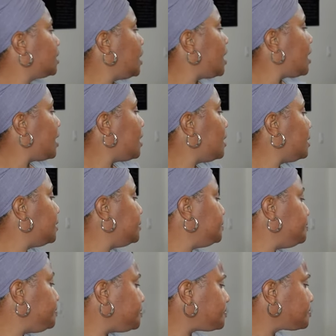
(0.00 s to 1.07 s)
And
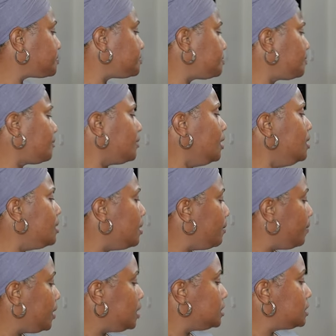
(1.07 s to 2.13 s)

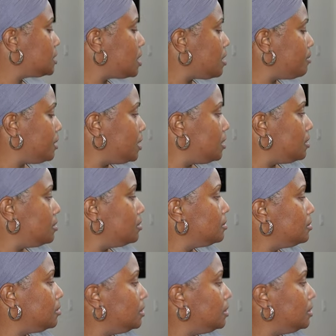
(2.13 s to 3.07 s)
pink salmon